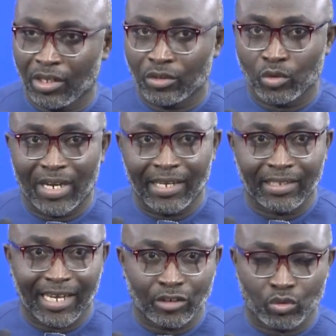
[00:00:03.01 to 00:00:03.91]
So the
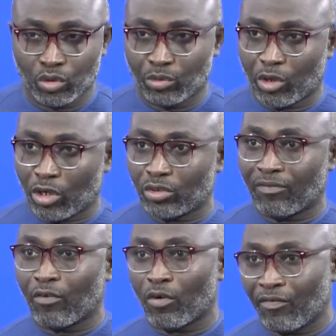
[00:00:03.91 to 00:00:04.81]
inter-schools, because
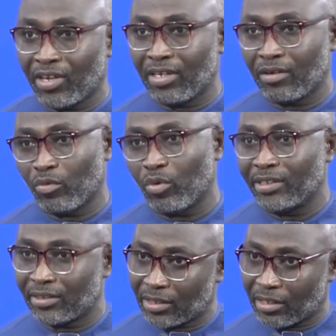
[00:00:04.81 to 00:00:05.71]
of COVID,
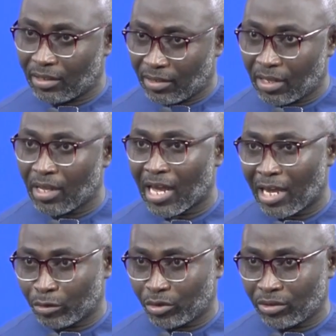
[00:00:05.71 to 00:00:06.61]
went
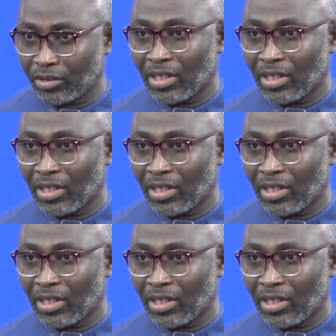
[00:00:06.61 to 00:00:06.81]
out.